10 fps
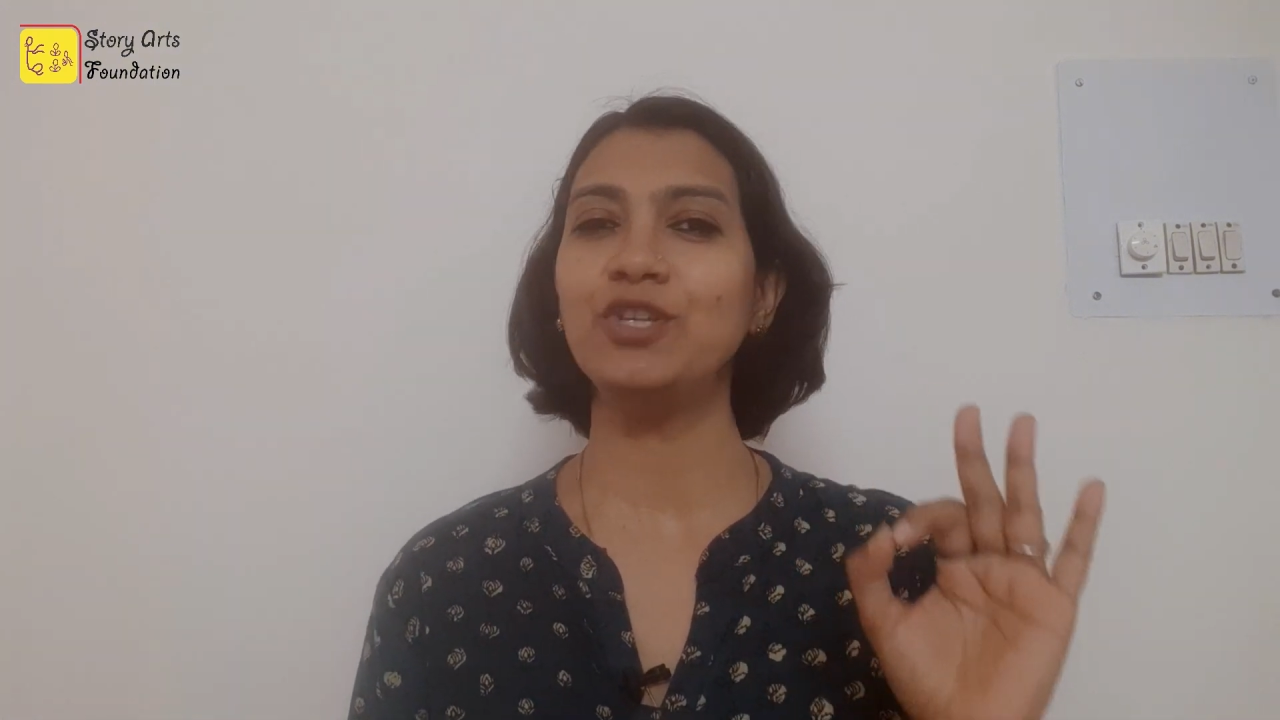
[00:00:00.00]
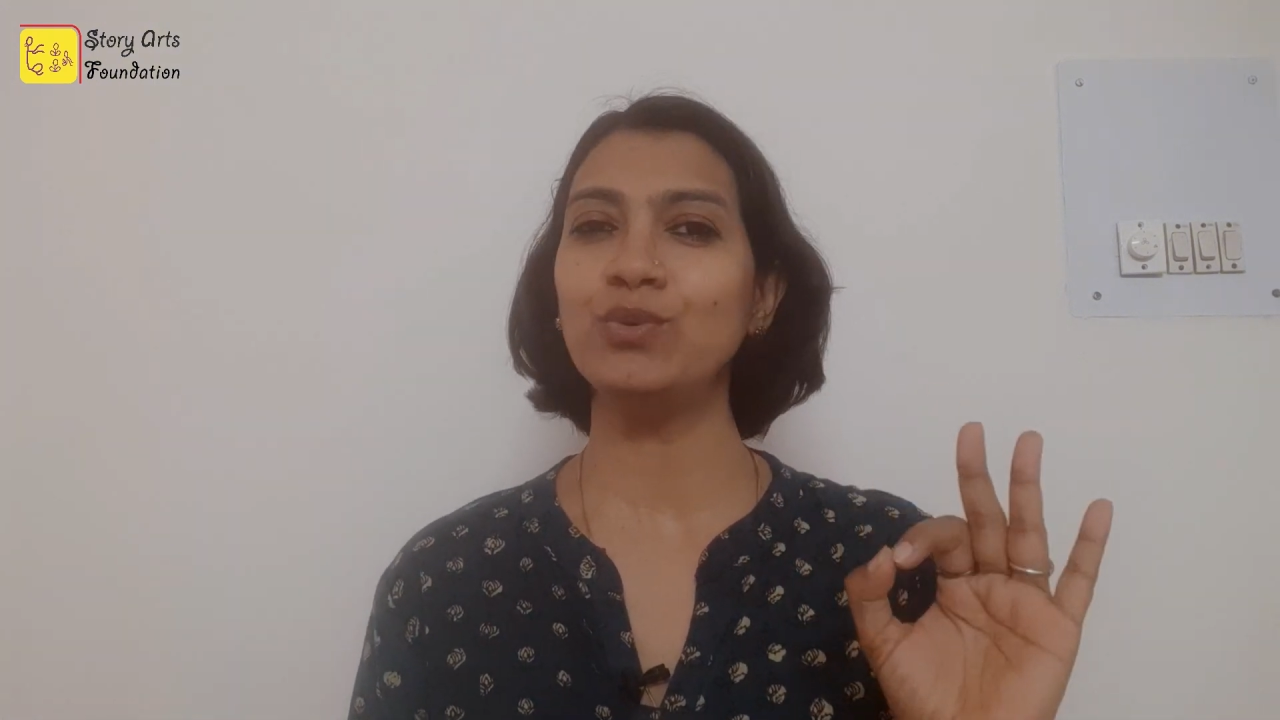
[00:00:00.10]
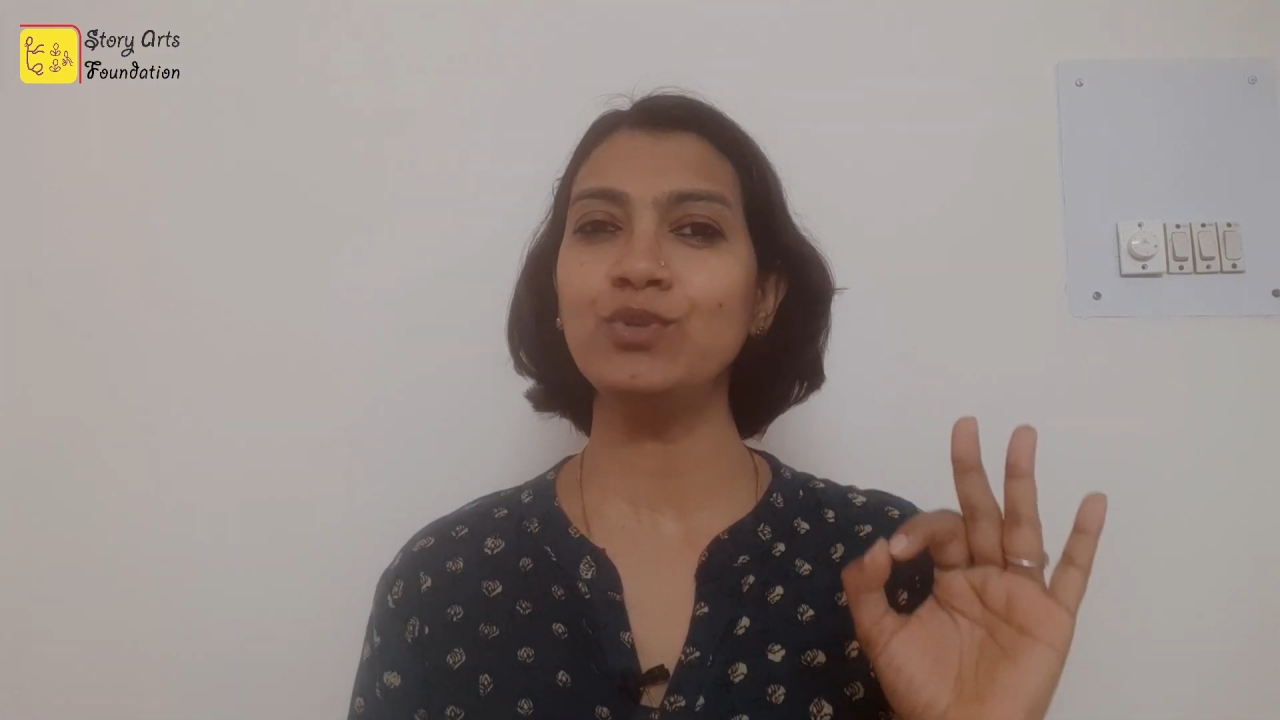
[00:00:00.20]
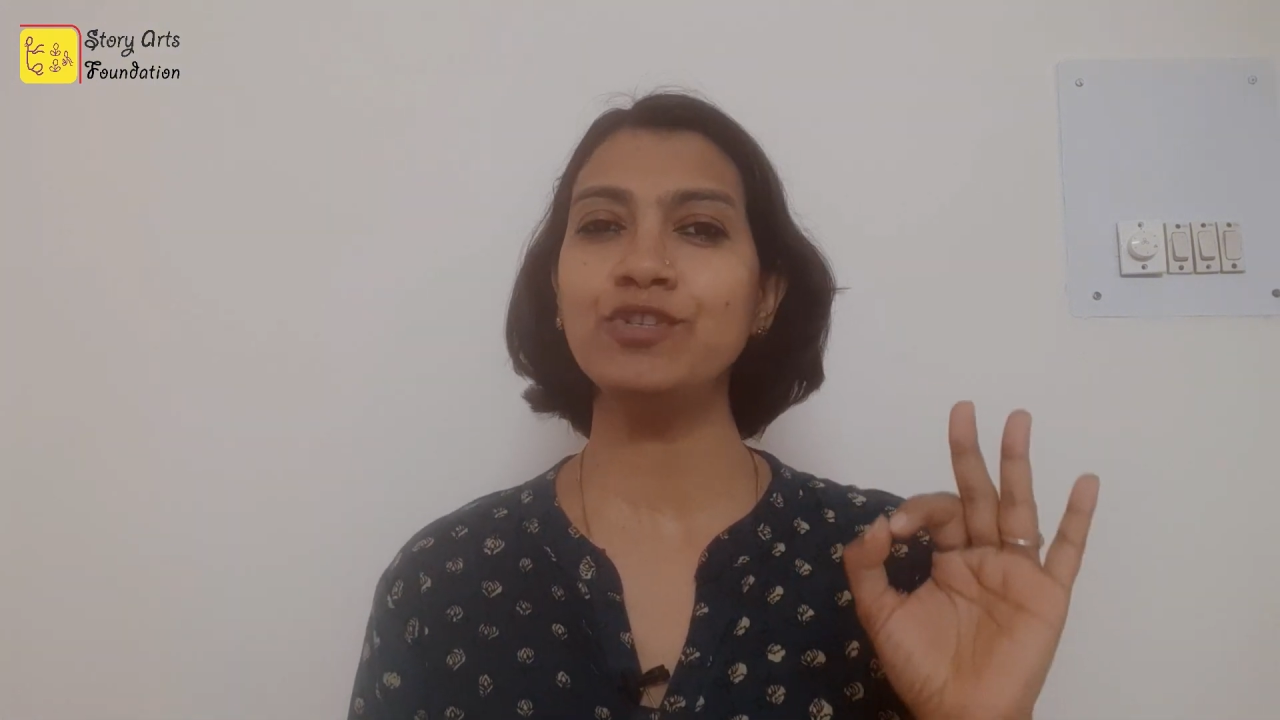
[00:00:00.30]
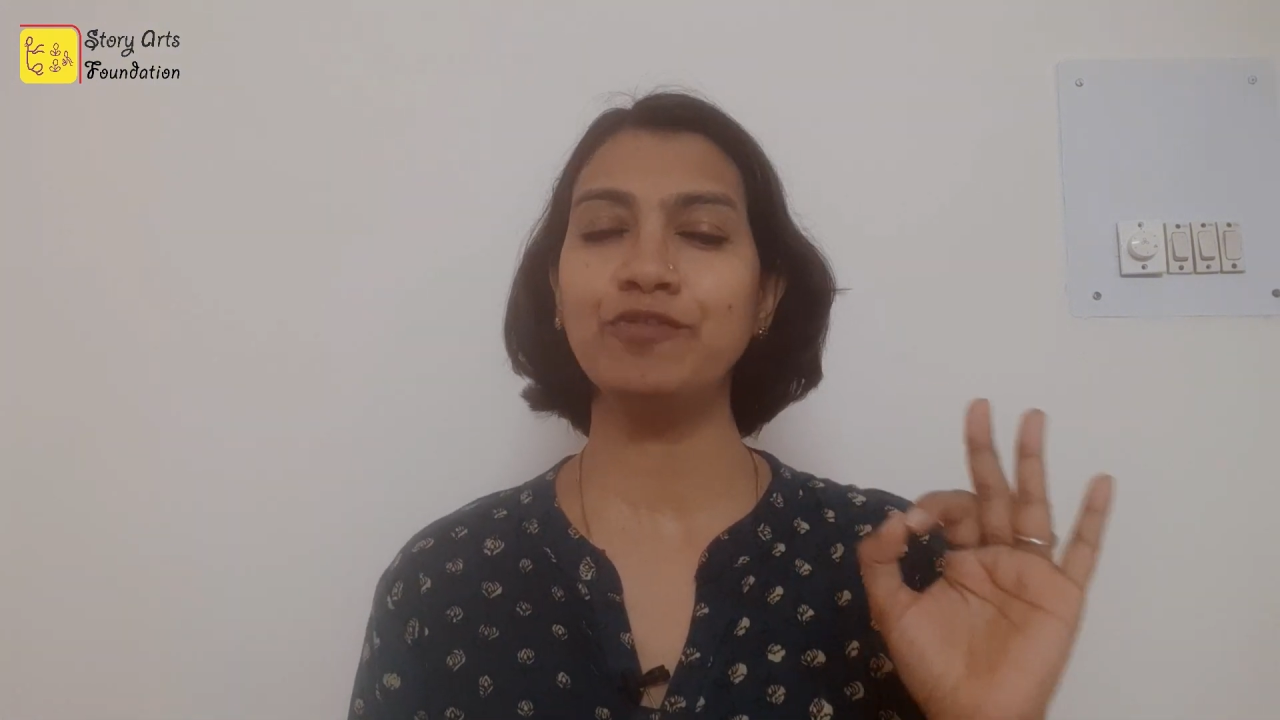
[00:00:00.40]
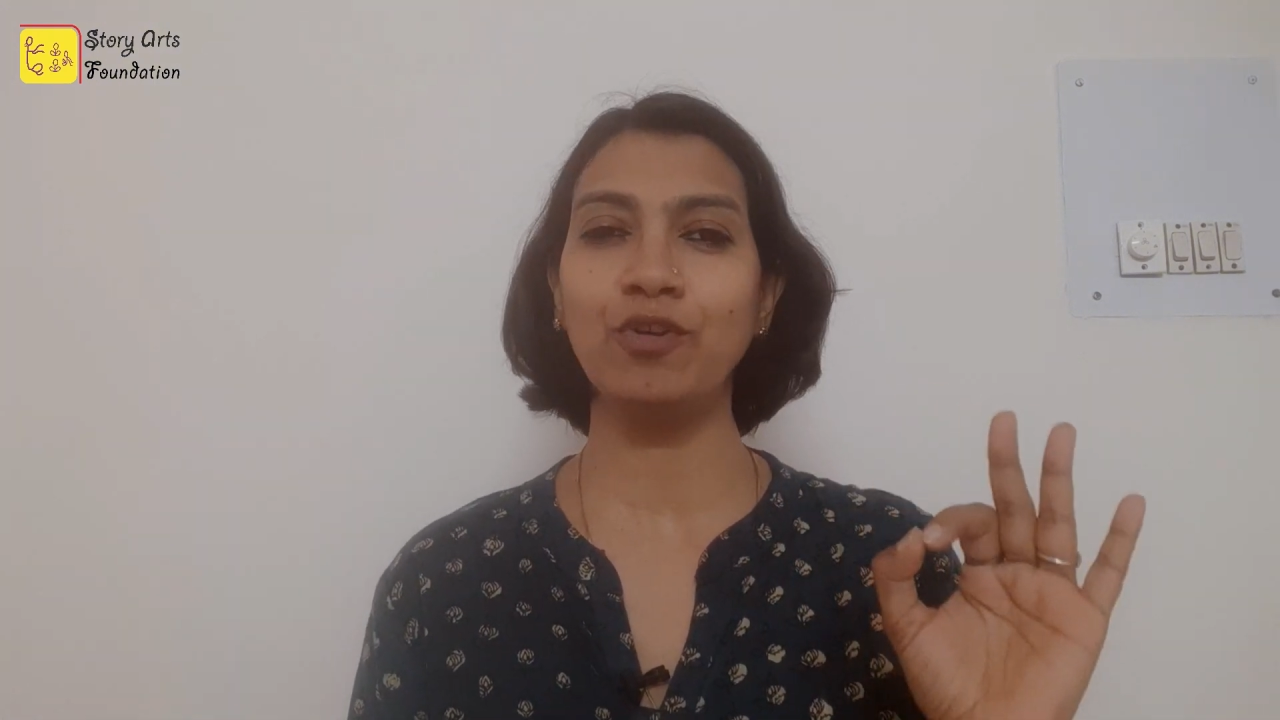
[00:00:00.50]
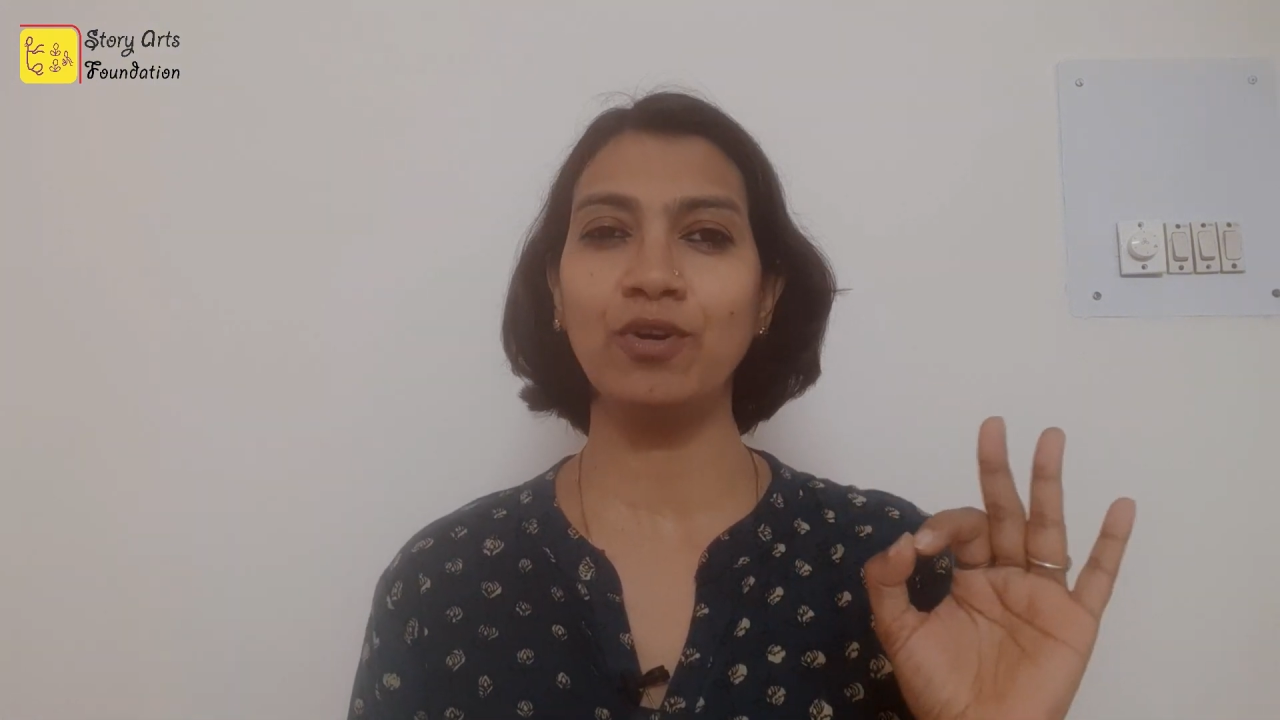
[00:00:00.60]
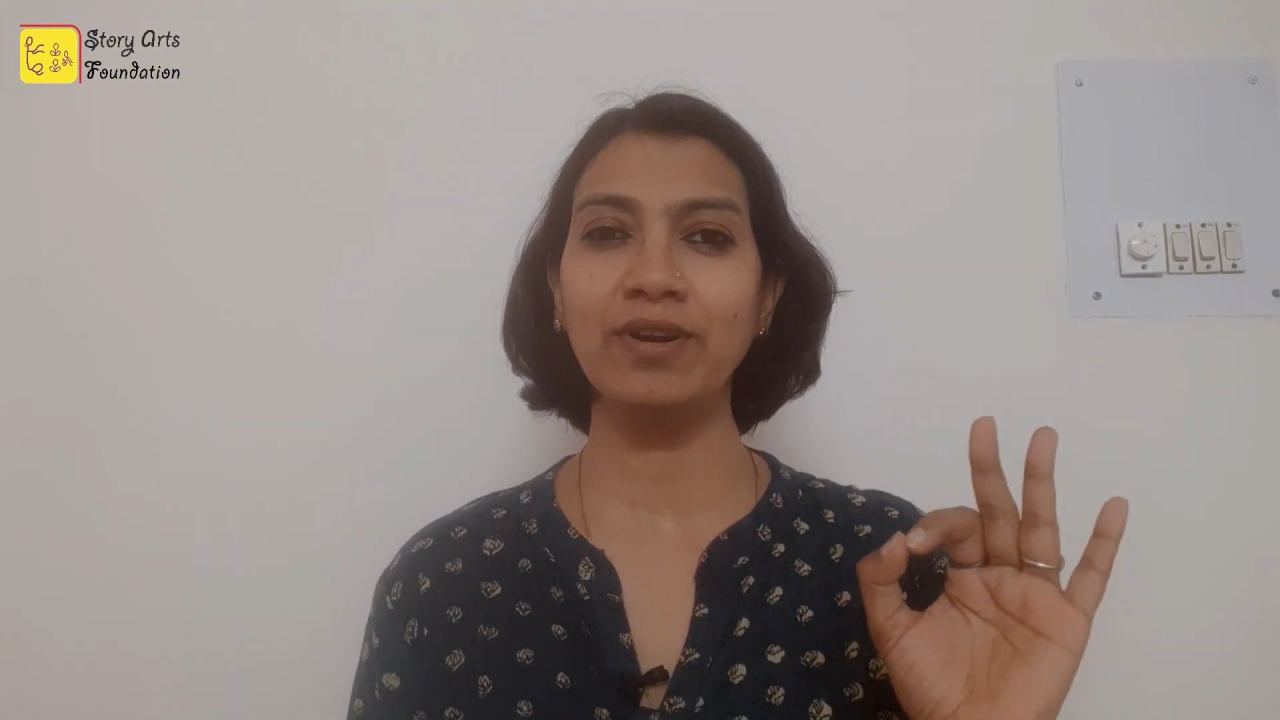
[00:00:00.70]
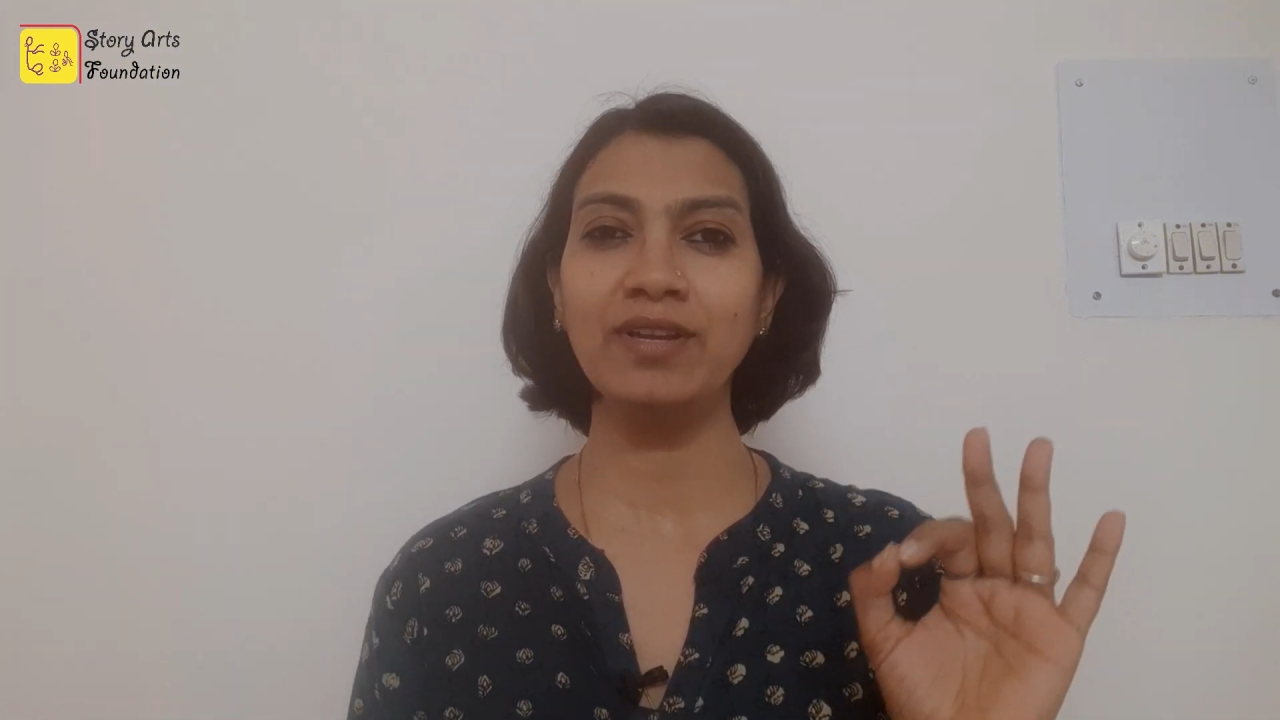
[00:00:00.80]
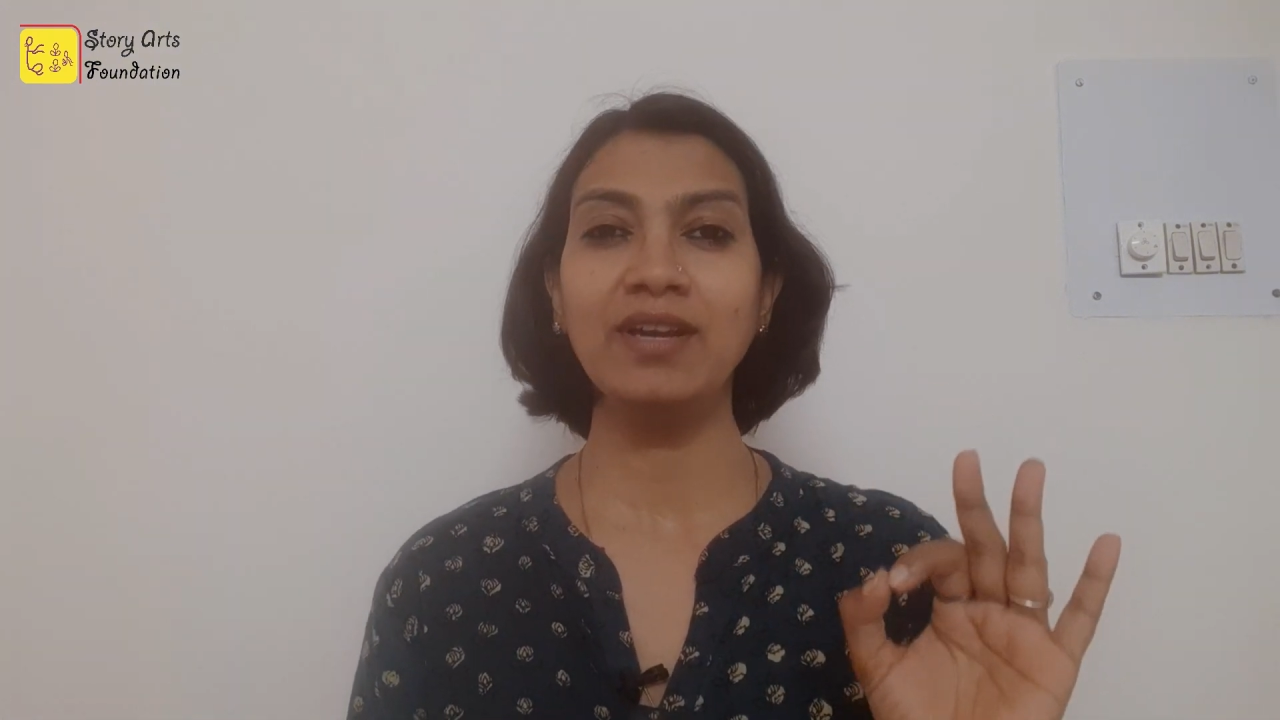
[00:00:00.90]
used
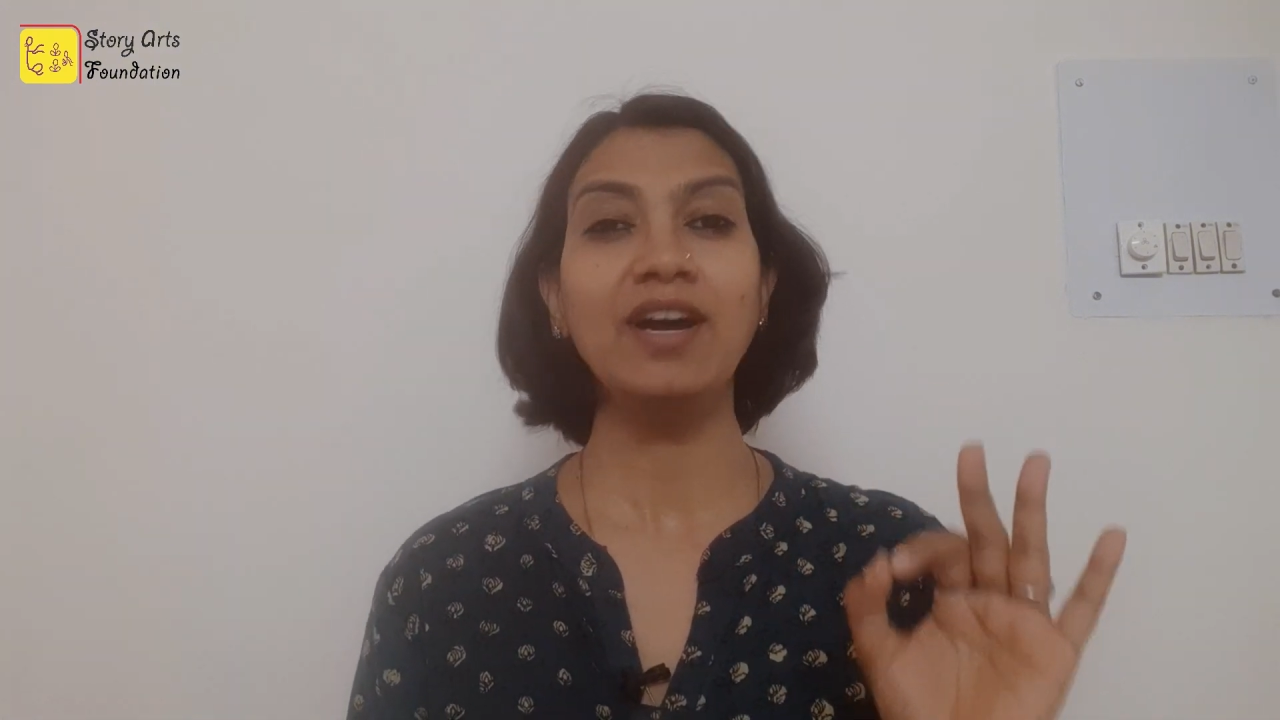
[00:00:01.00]
for